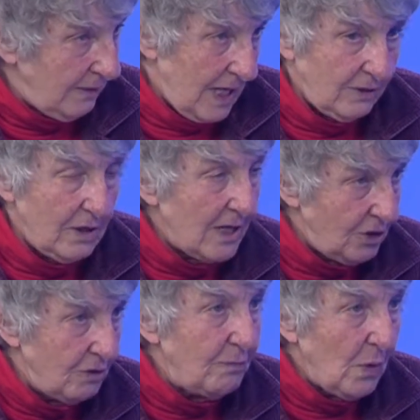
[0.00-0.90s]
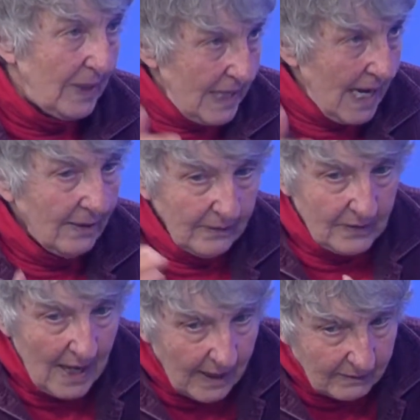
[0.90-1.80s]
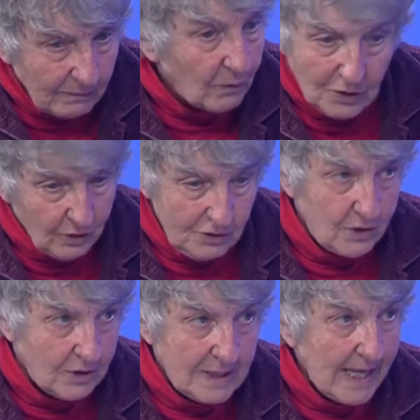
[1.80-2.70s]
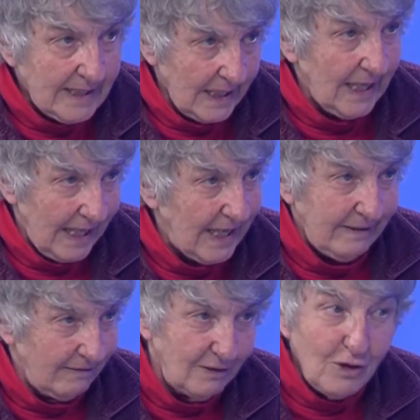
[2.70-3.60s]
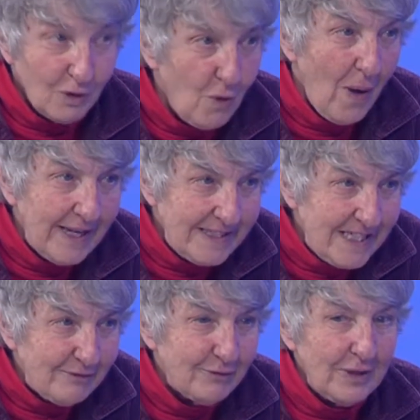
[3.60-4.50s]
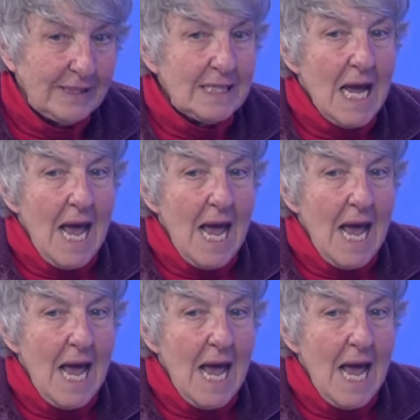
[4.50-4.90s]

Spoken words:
that, as you point out, that will suddenly look quite different,